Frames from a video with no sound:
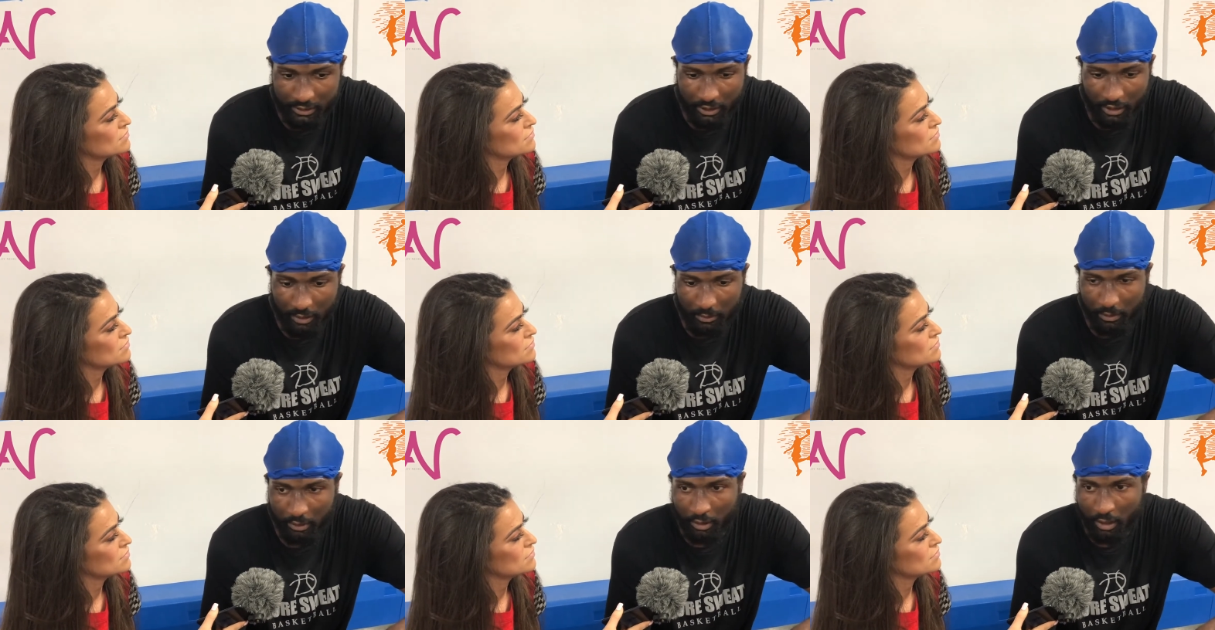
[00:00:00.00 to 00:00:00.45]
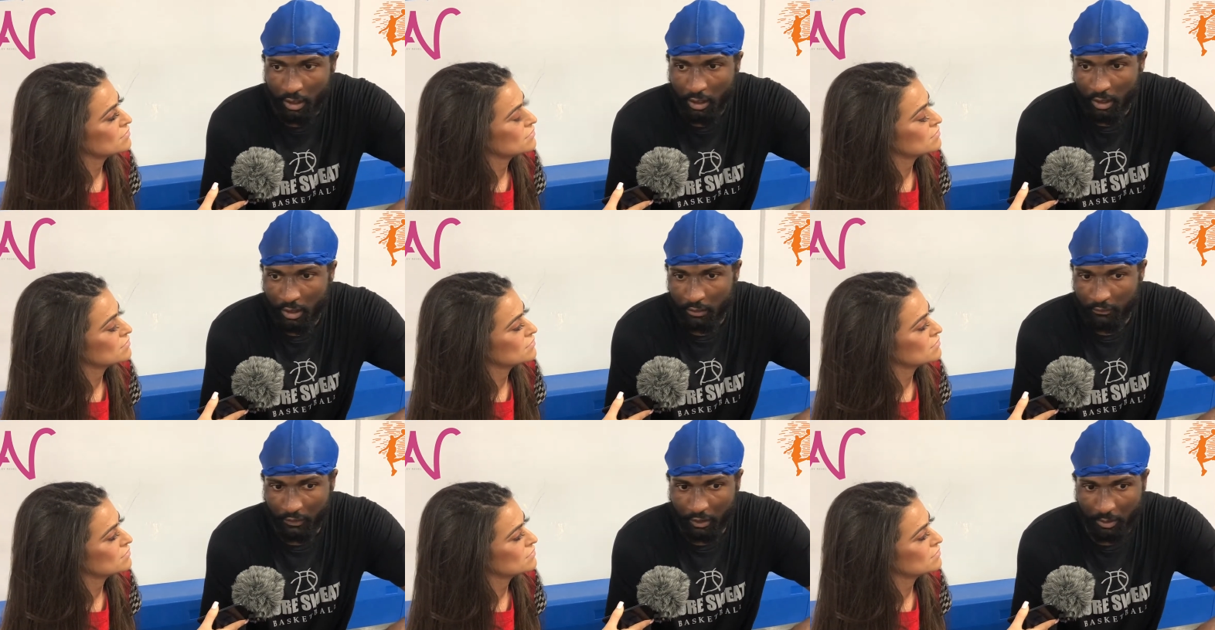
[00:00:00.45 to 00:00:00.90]
Speaker 1: team, and
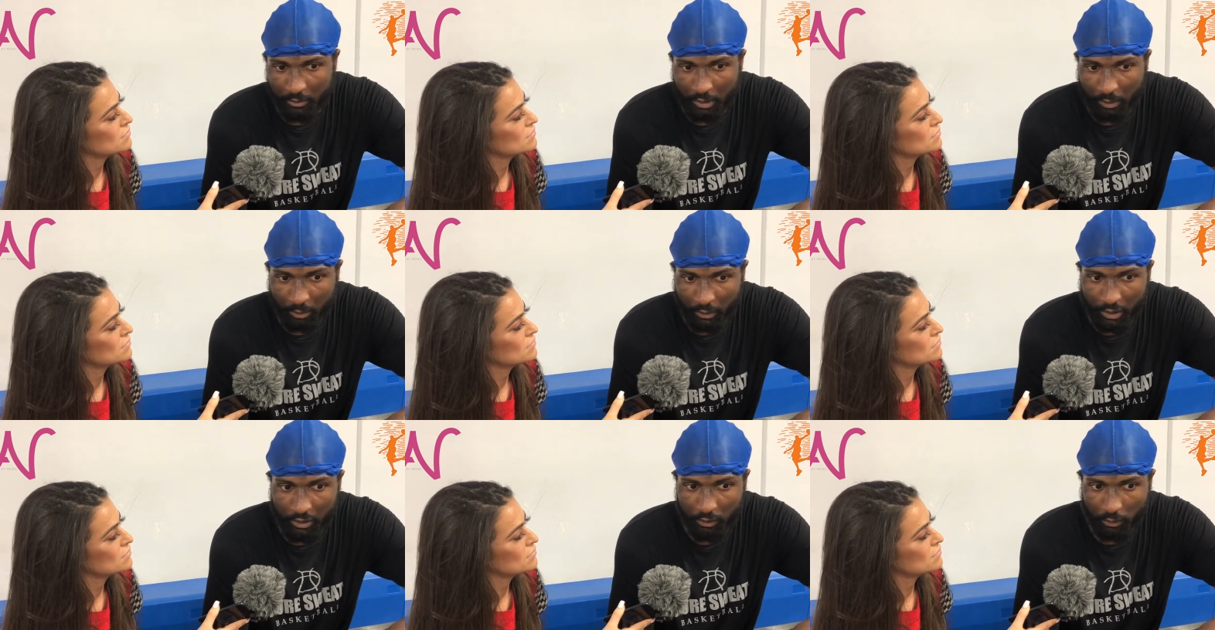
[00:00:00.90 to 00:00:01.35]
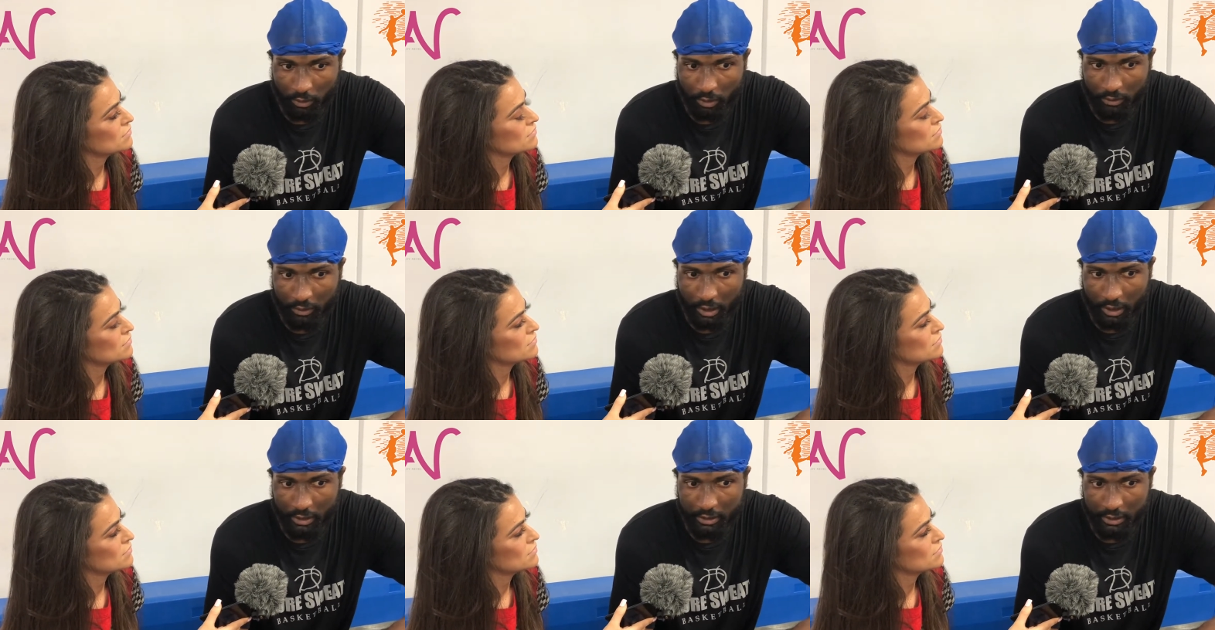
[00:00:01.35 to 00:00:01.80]
for him to play the role
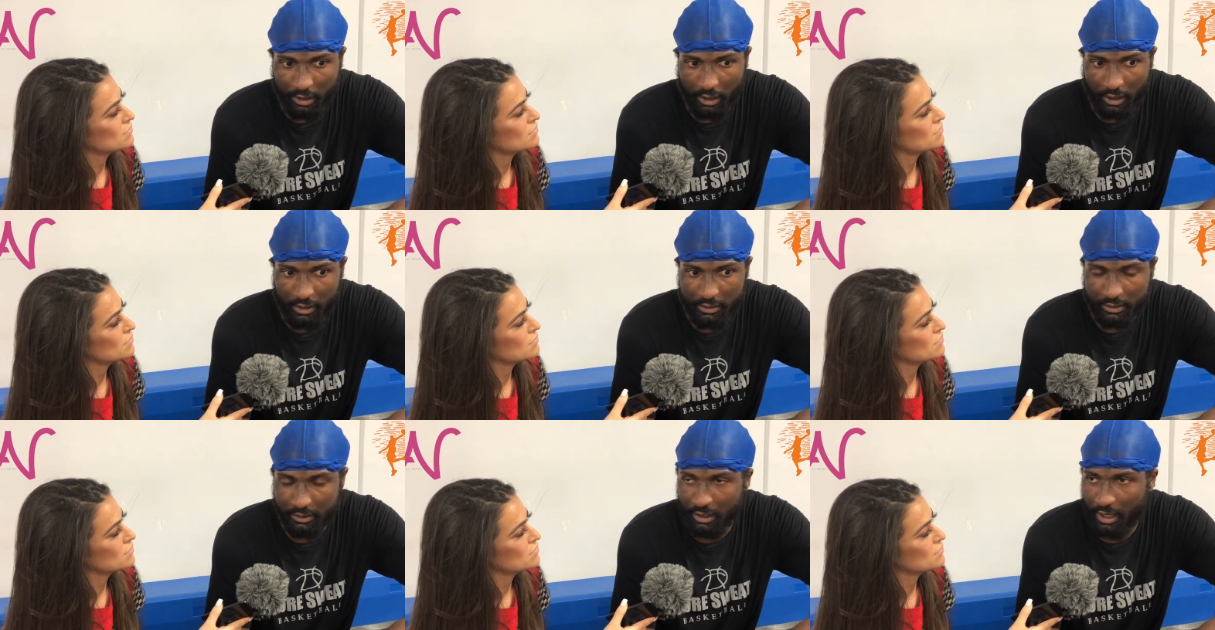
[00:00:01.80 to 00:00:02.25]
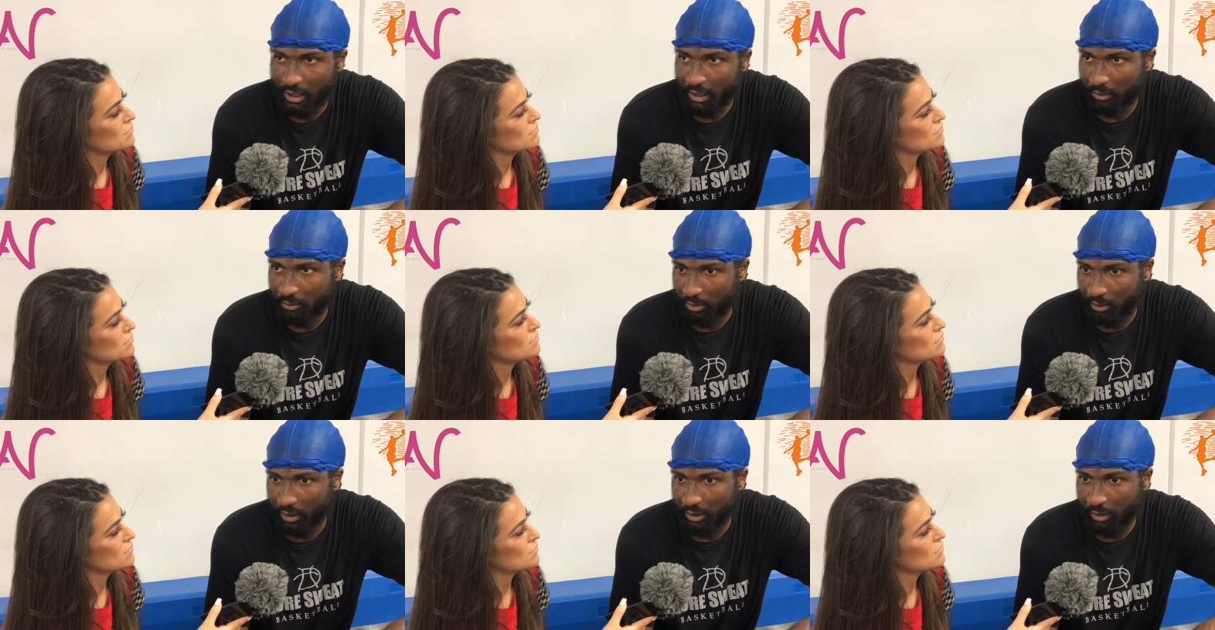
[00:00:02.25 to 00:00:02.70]
that he does and not
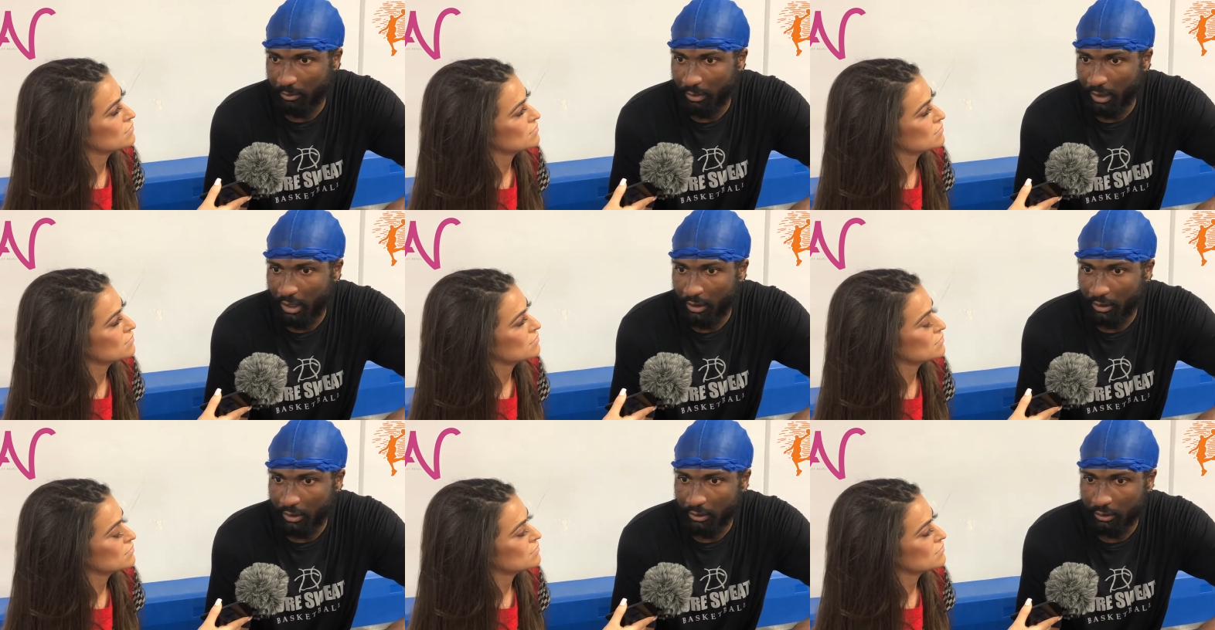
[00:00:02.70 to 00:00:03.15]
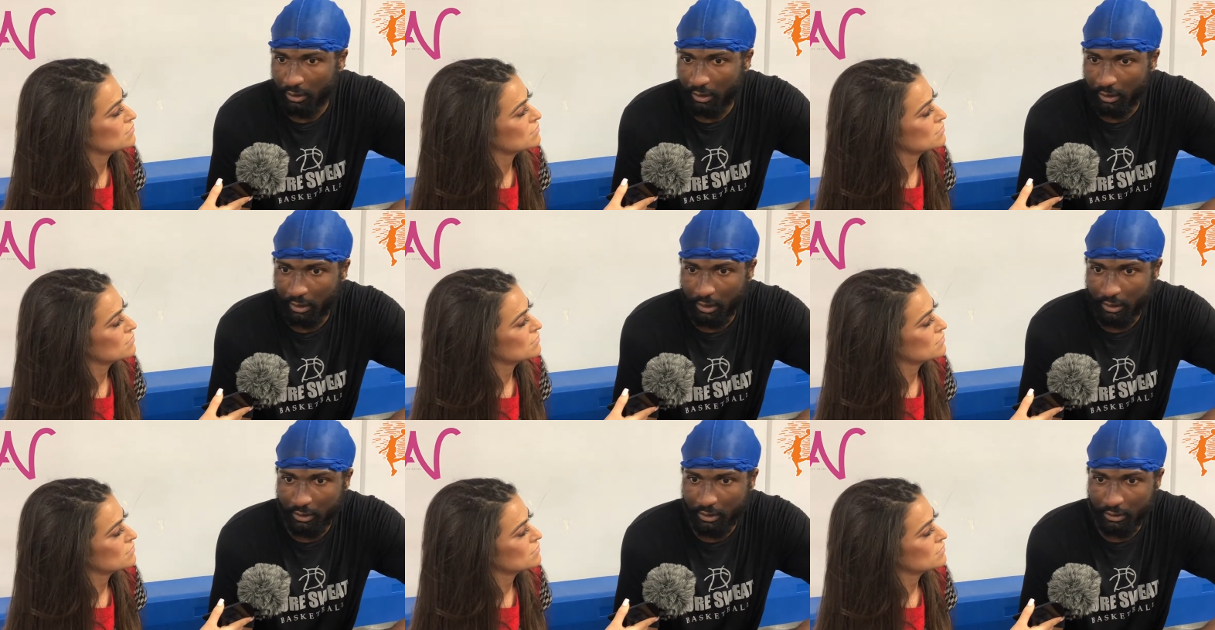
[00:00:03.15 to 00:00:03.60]
complain about it
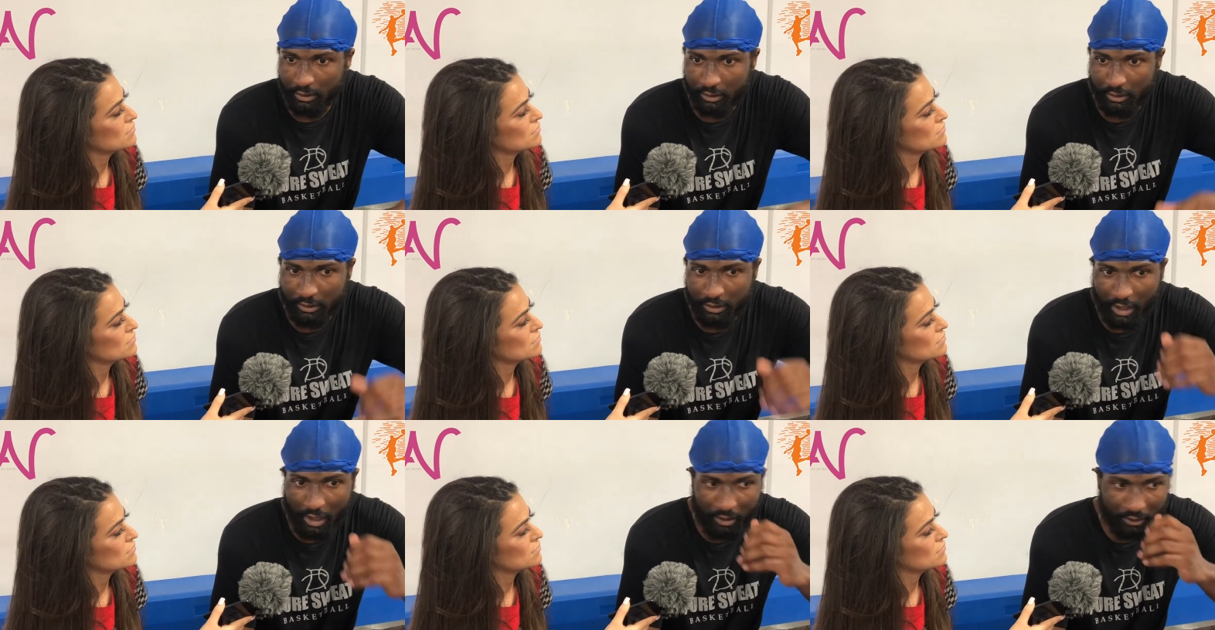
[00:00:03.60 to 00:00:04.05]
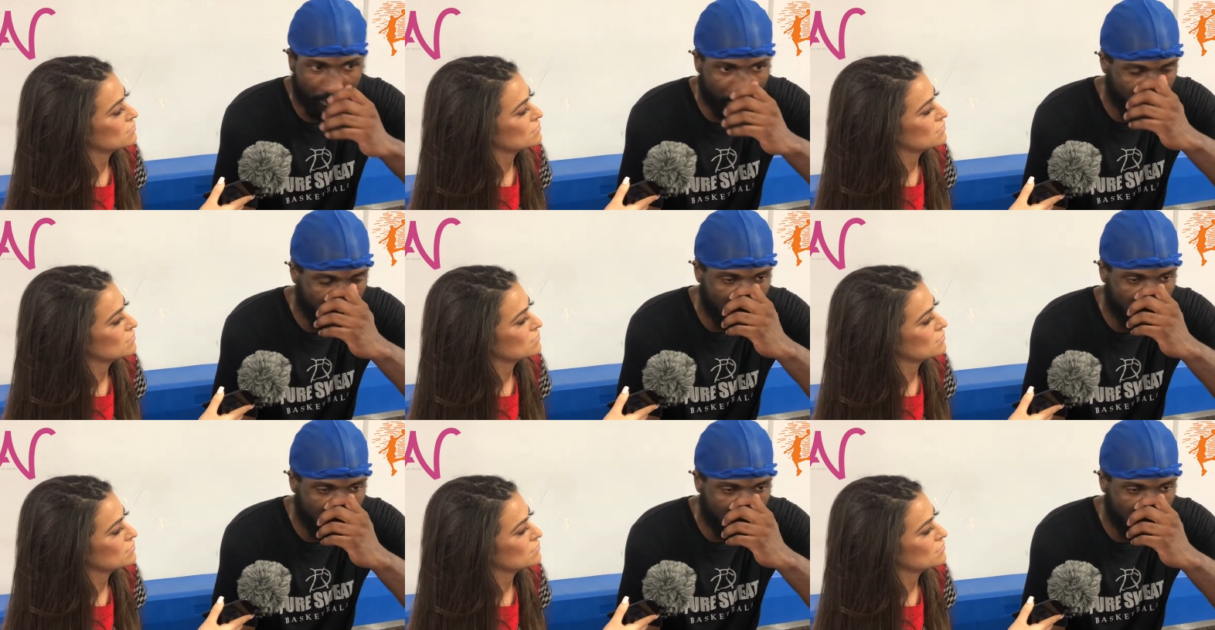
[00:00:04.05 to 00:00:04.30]
and, and, and not,